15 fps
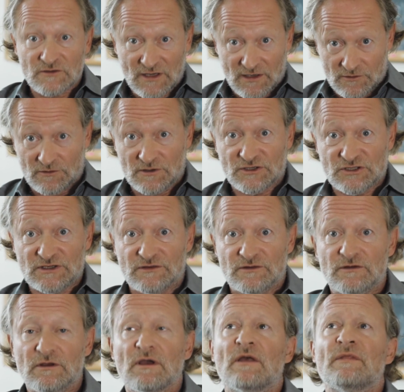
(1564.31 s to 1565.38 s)

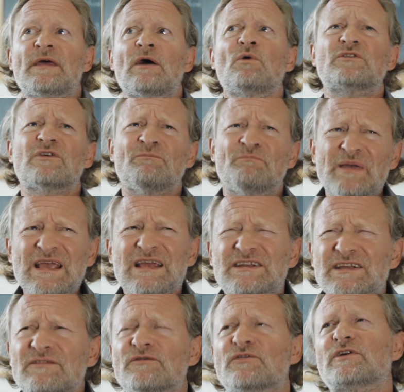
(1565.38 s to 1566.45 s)
technologies. There was a big
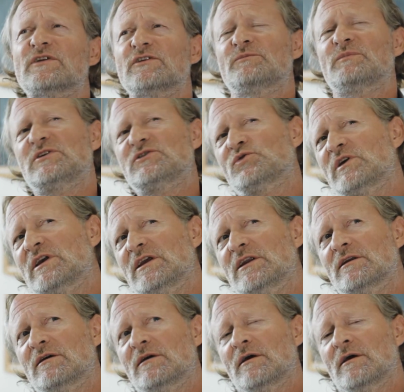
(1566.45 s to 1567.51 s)
difference
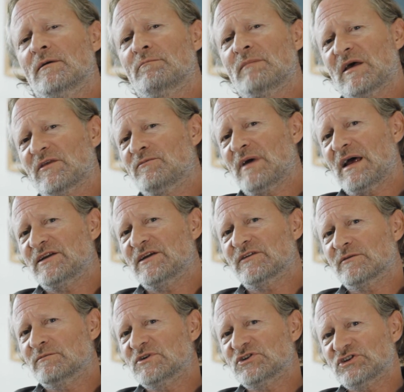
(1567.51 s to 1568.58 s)
between
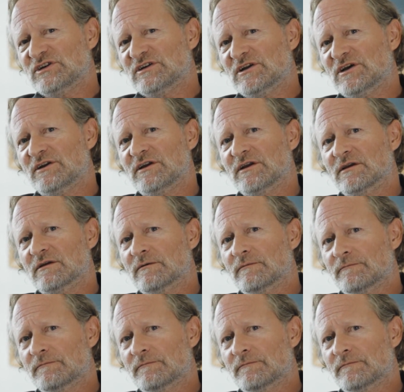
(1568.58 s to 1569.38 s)
mathematics and machine learning.